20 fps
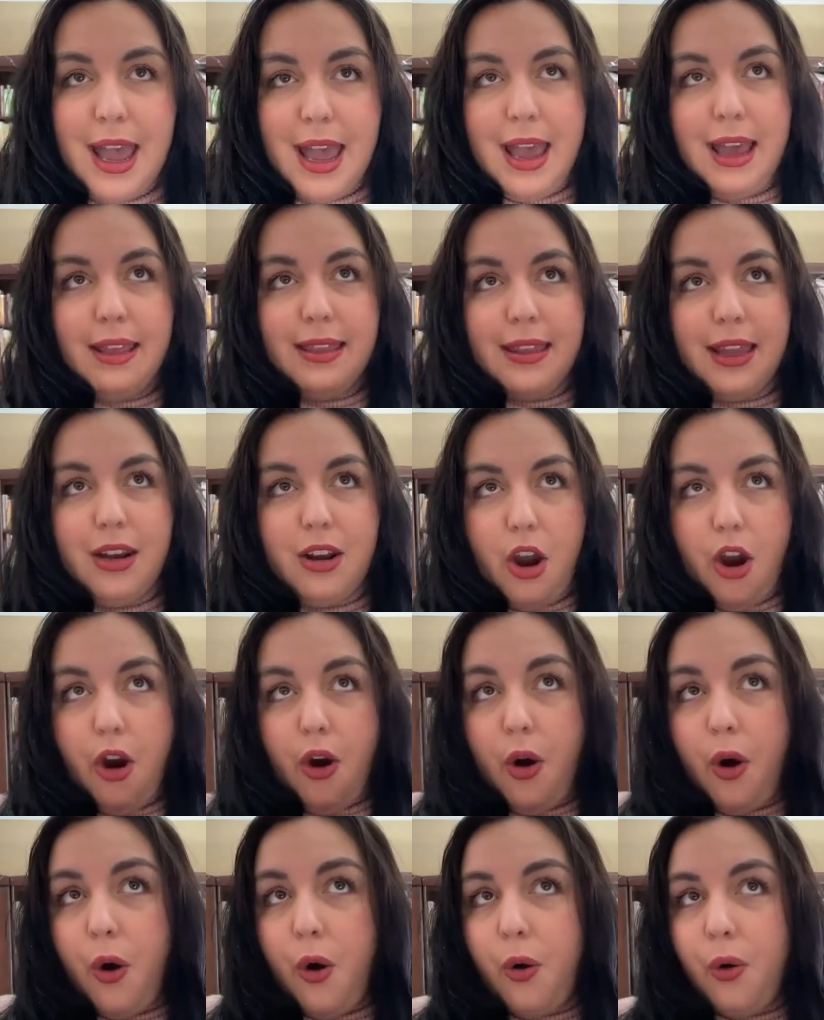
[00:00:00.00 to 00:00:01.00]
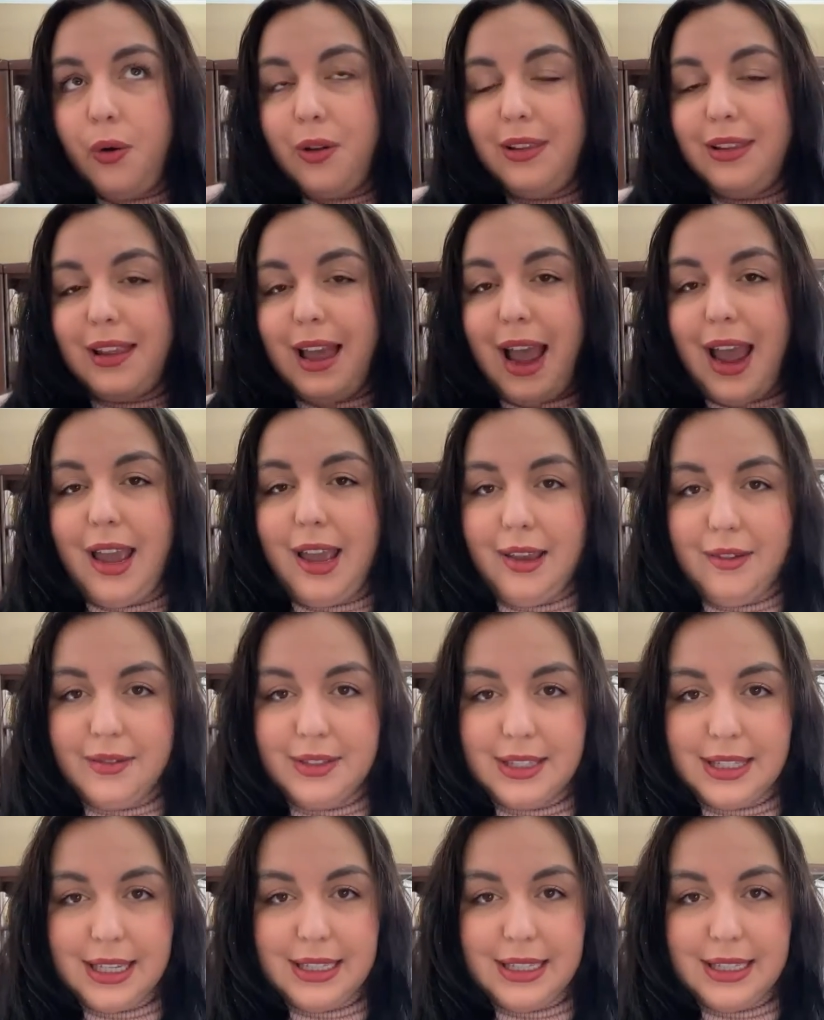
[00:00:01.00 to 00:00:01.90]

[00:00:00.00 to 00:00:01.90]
and then our whole lives,